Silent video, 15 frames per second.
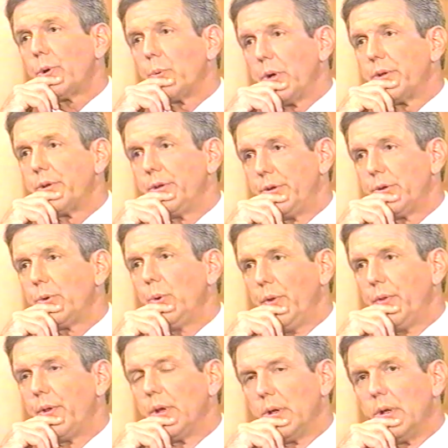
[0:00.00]
what to do
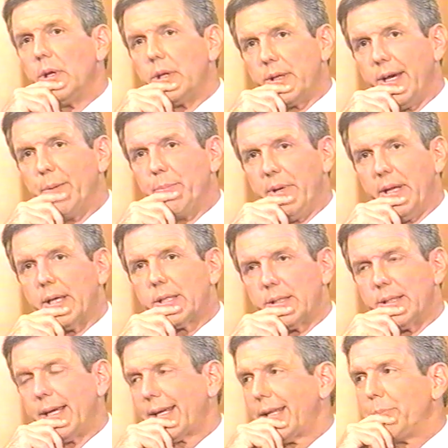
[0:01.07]
with diabetics,
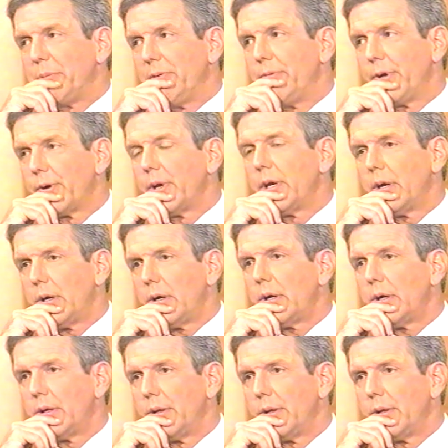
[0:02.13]
and that can be very hard